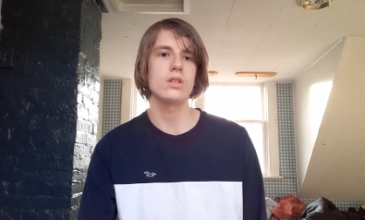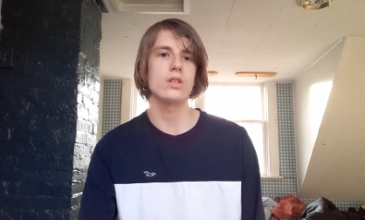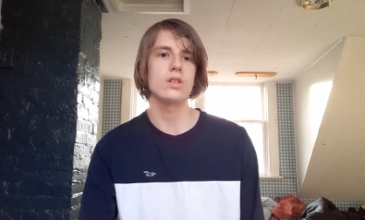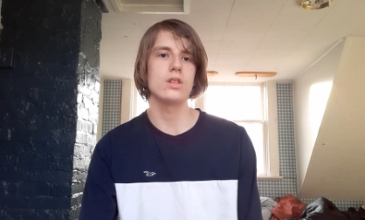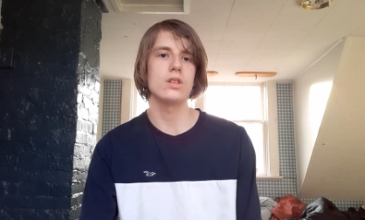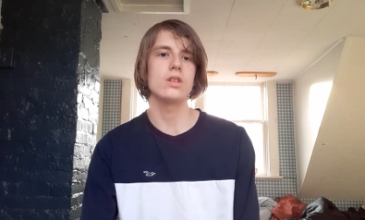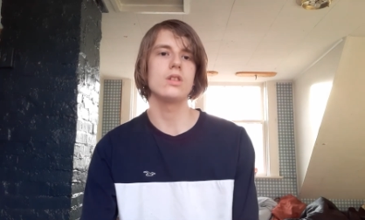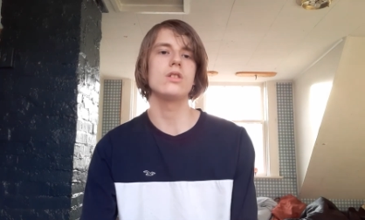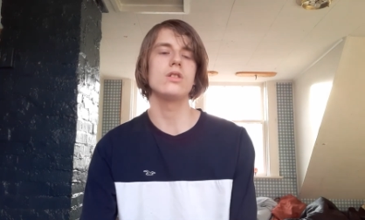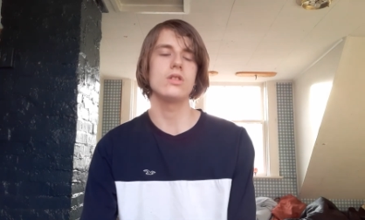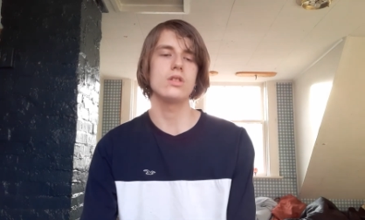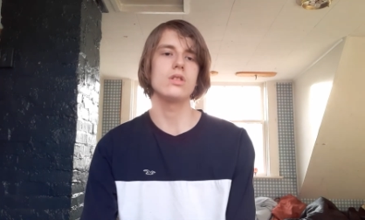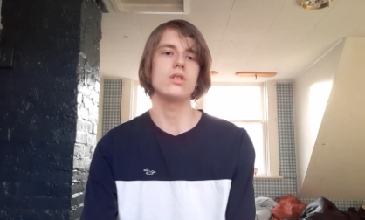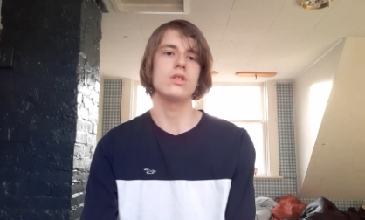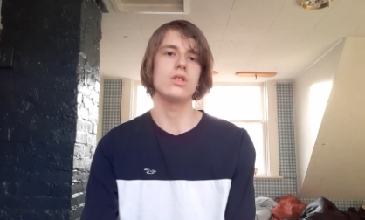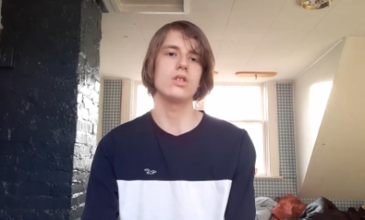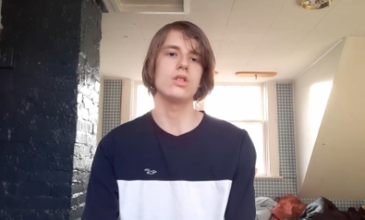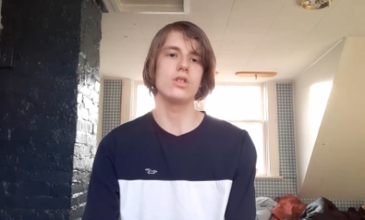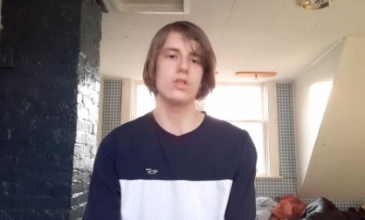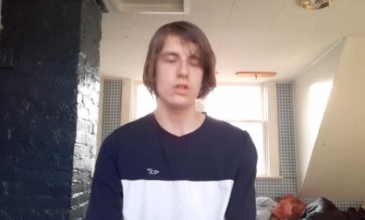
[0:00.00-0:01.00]
you
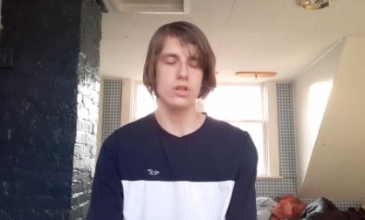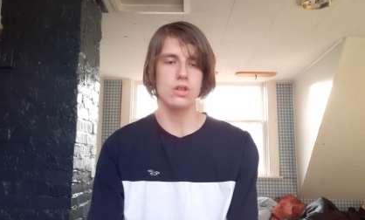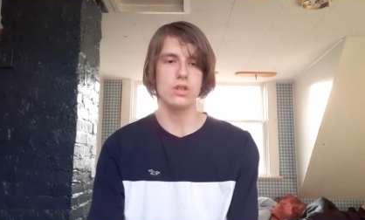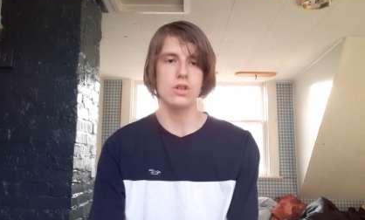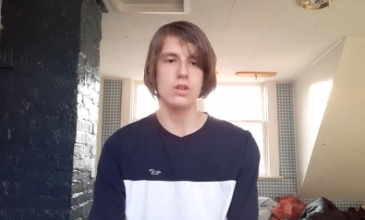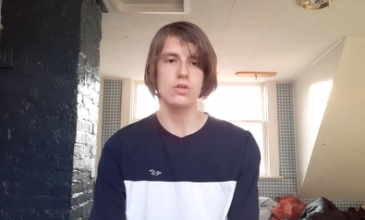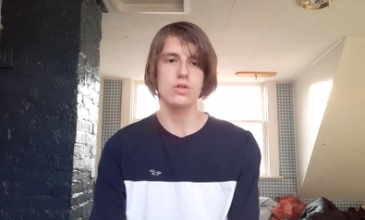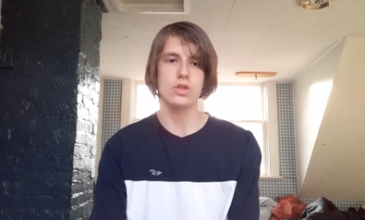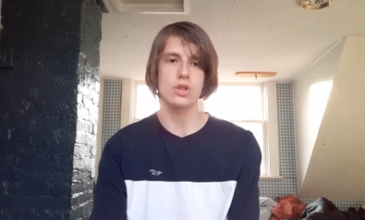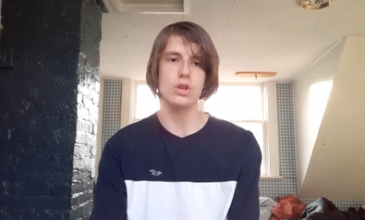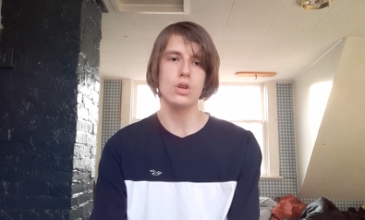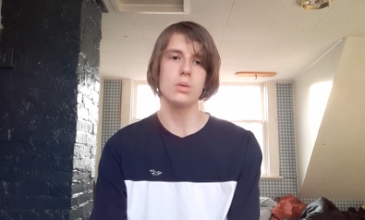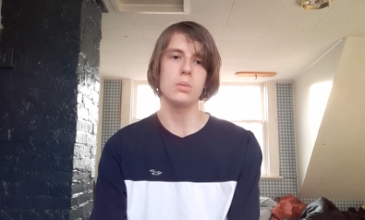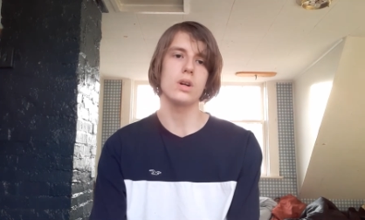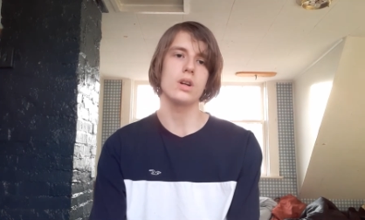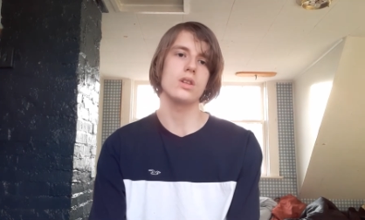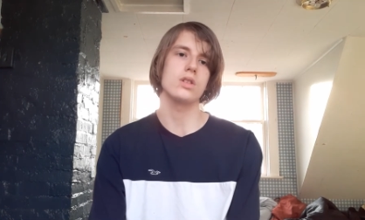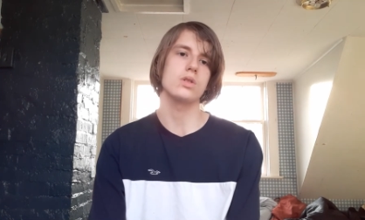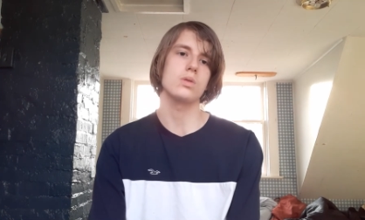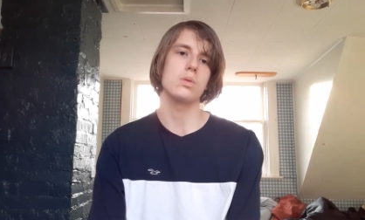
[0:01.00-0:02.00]

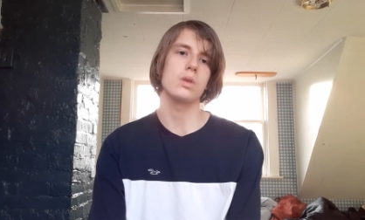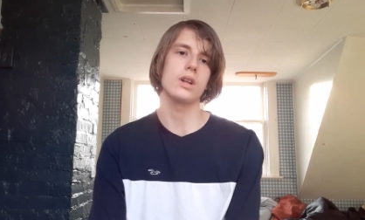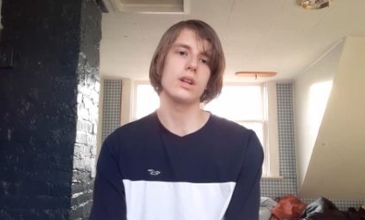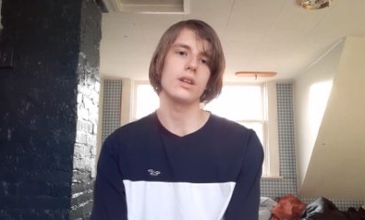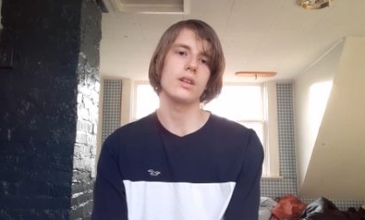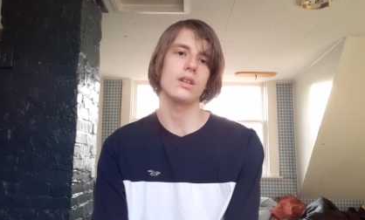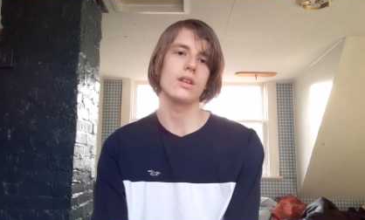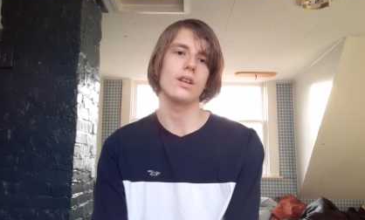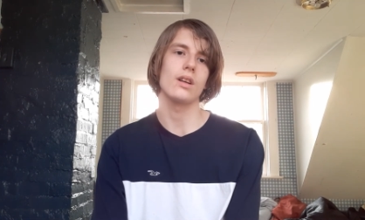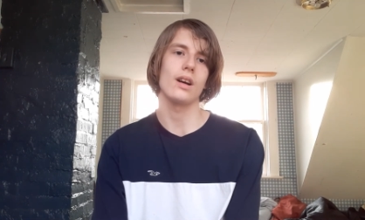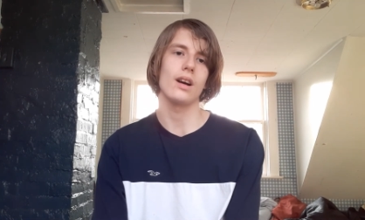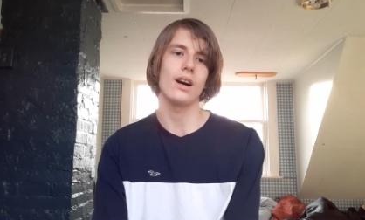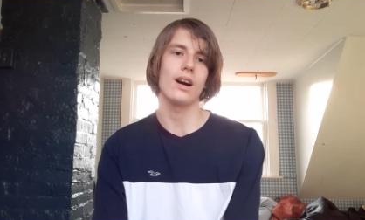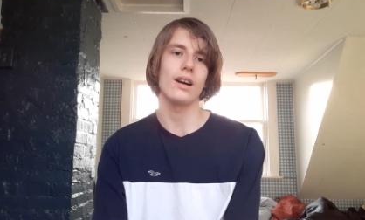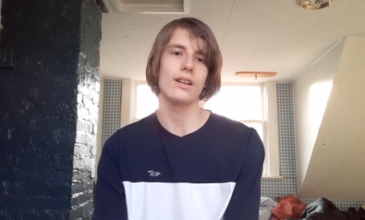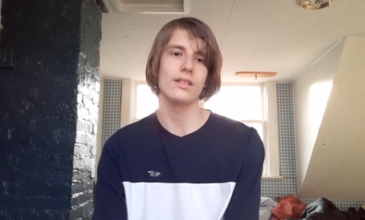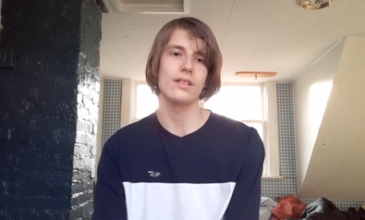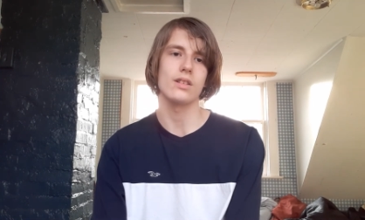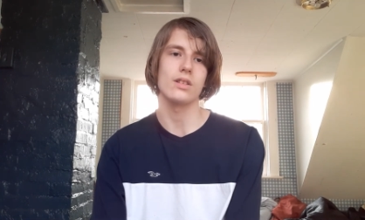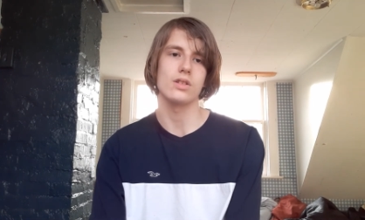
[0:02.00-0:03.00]
YouTubers would
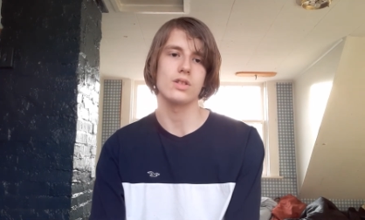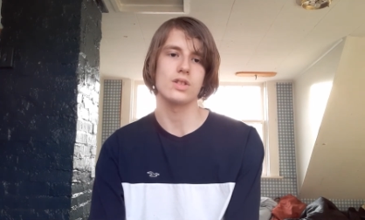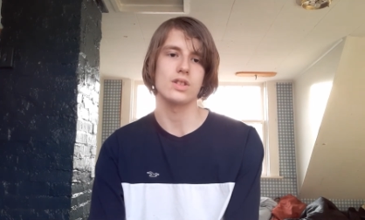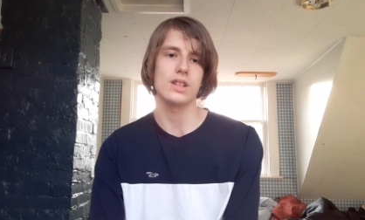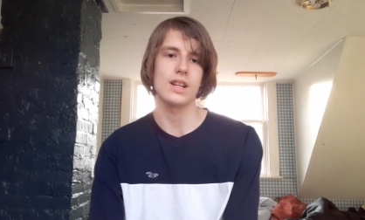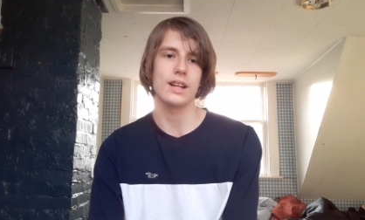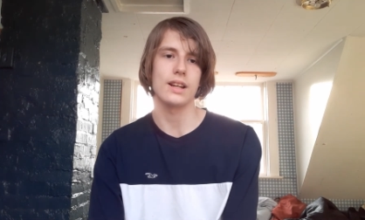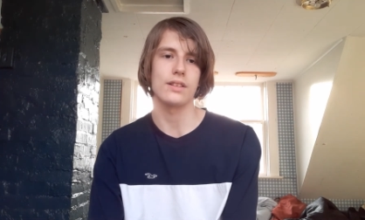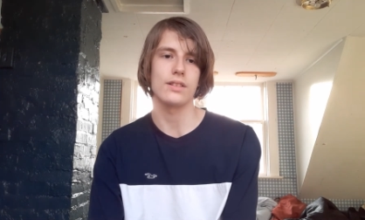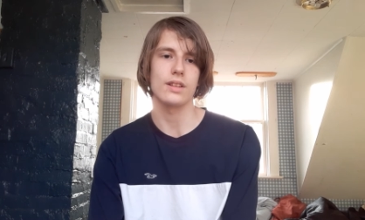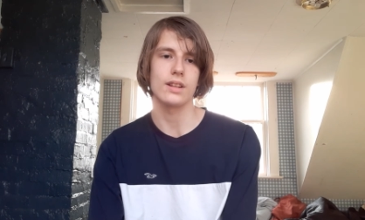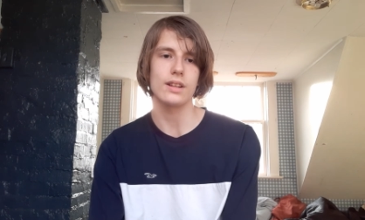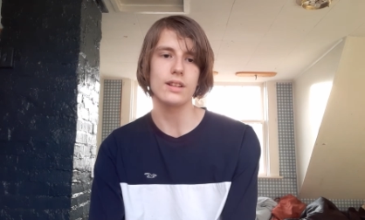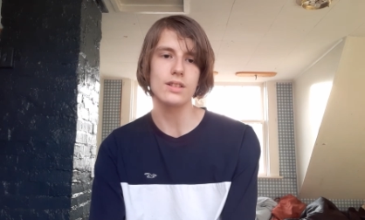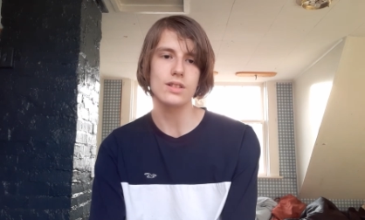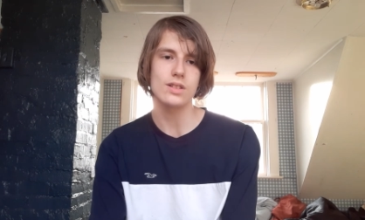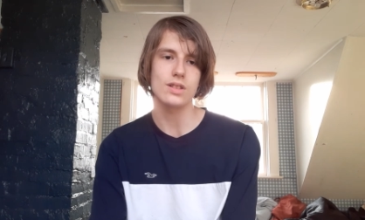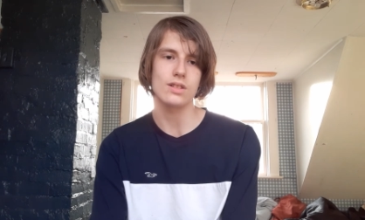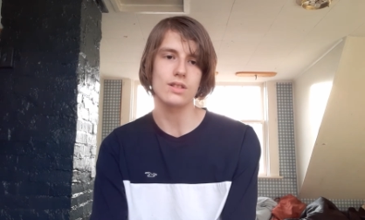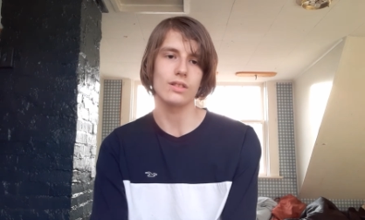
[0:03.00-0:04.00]
understand
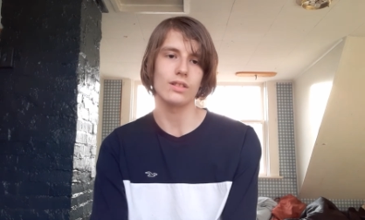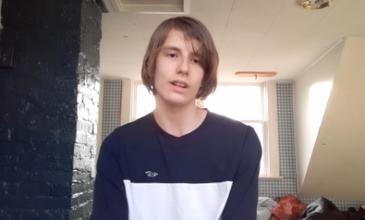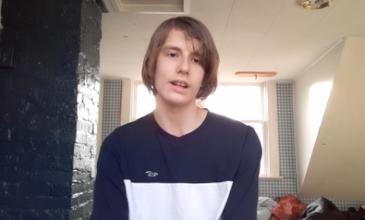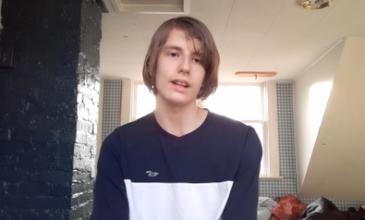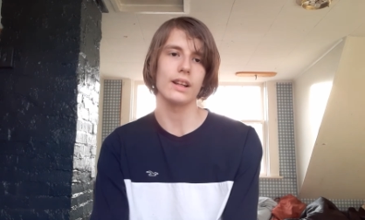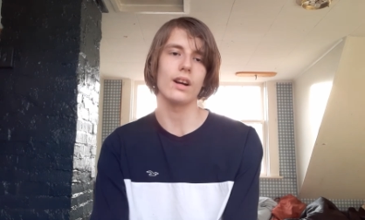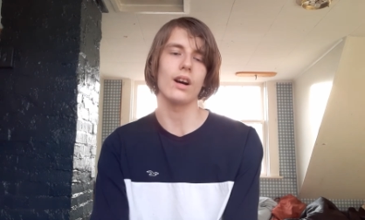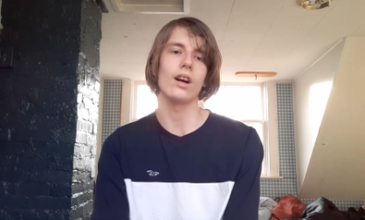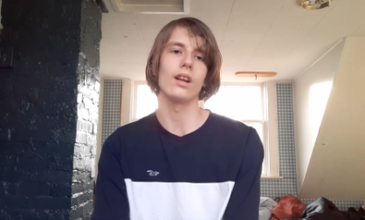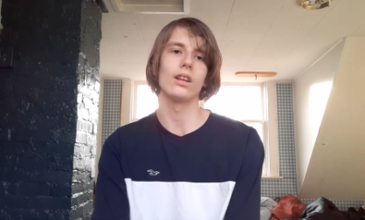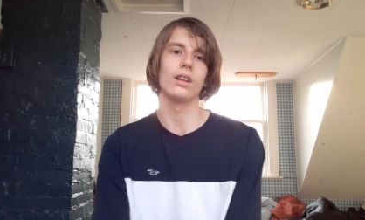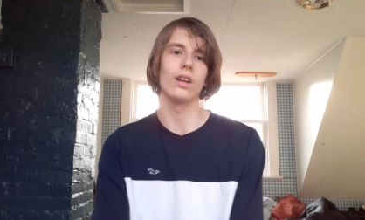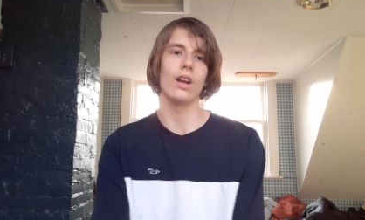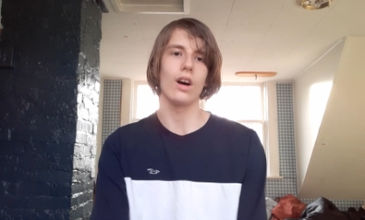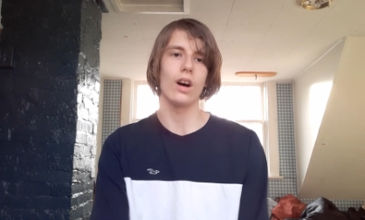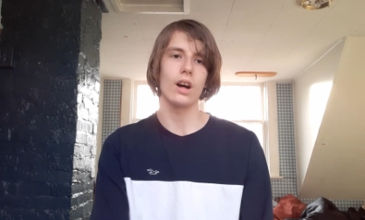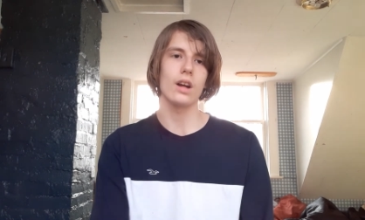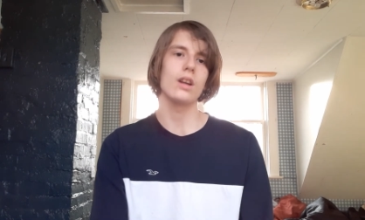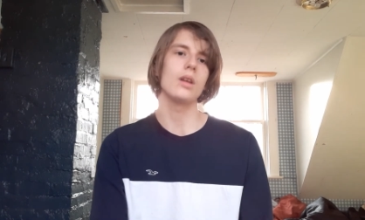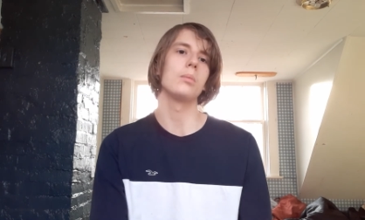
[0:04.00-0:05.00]
this like a
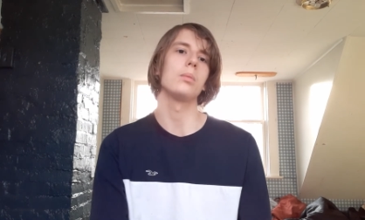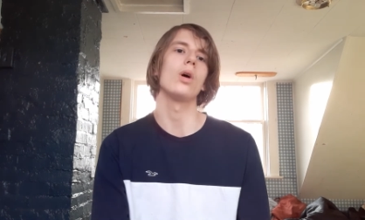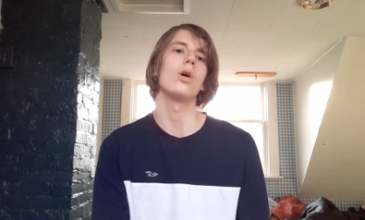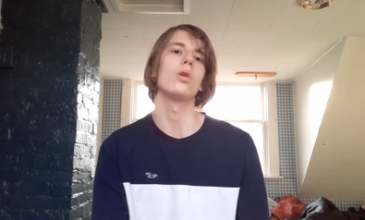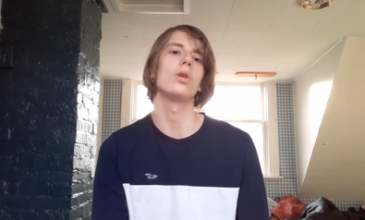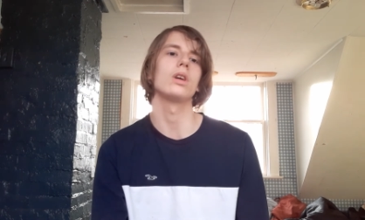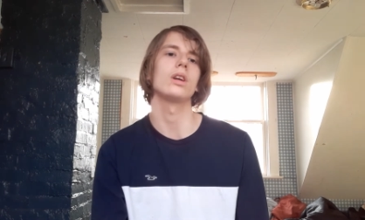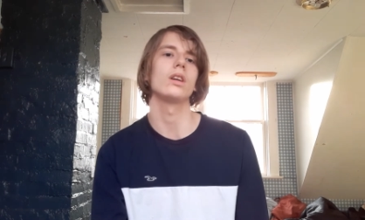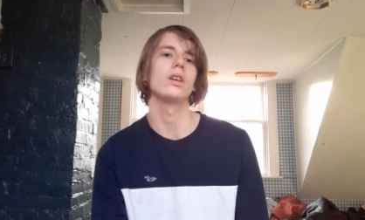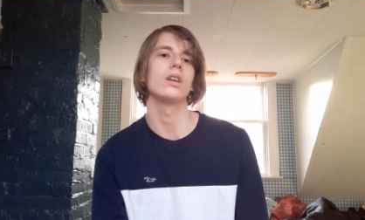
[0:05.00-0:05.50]
lot about